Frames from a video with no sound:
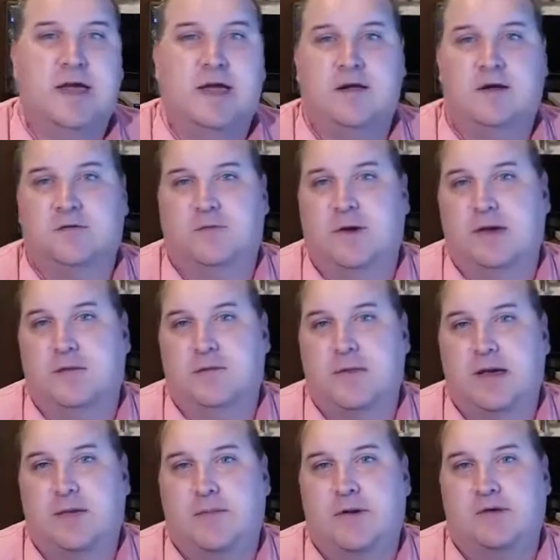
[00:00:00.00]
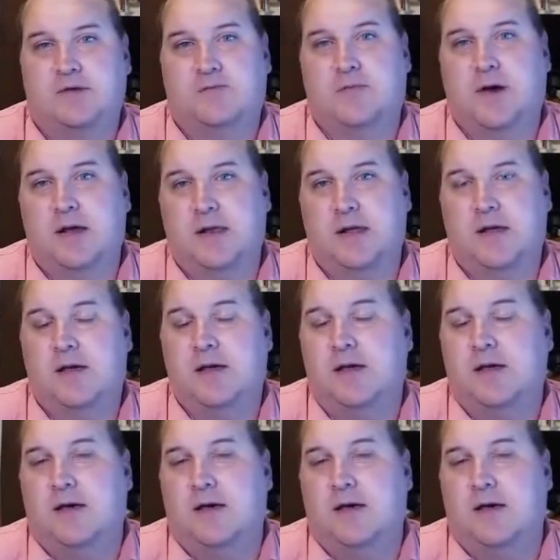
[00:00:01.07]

"Hey, here's a way to make a bunch of money